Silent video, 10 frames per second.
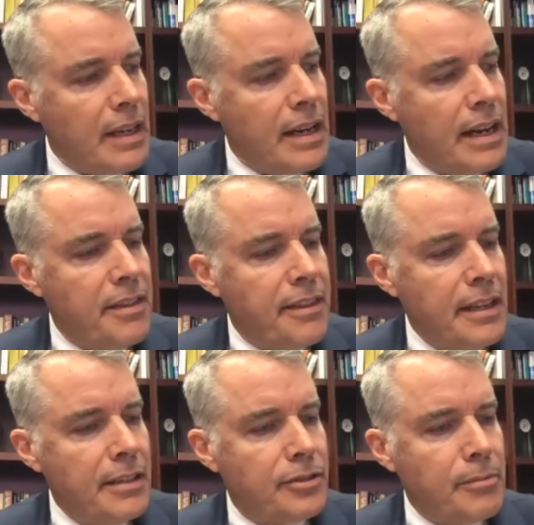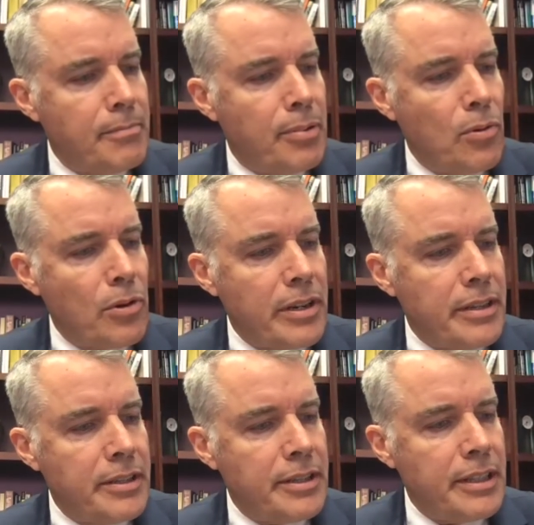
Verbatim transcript: I think it's important